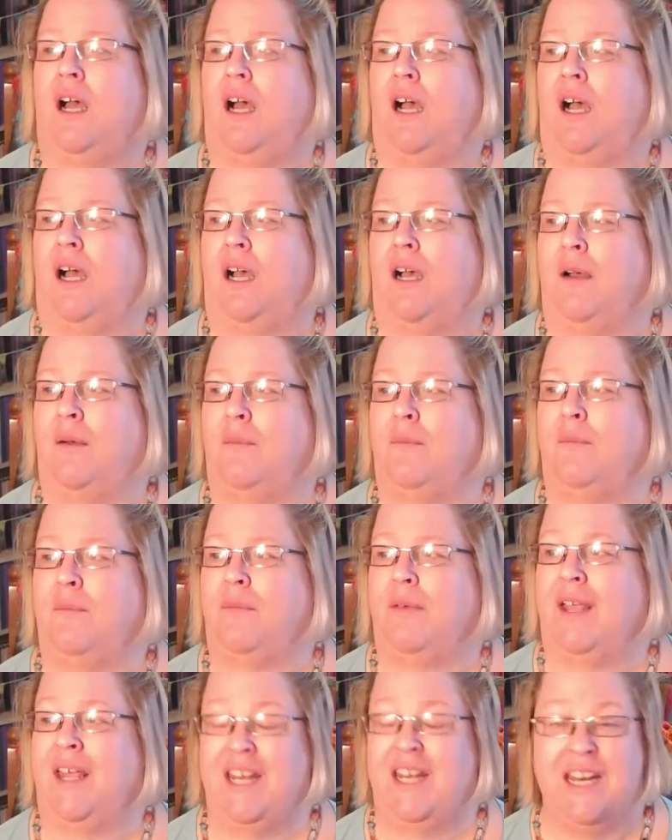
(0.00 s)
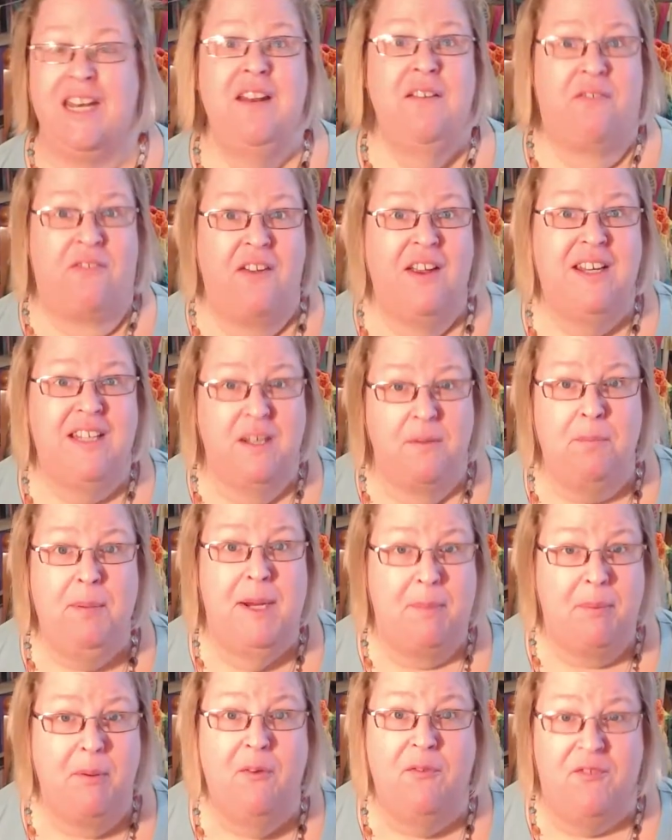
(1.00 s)
And it affected
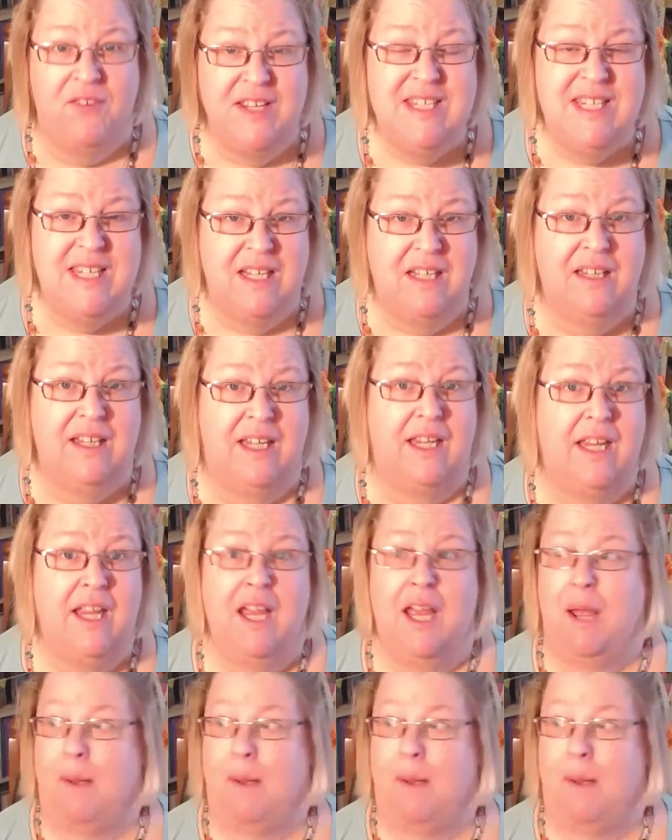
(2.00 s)
people physically.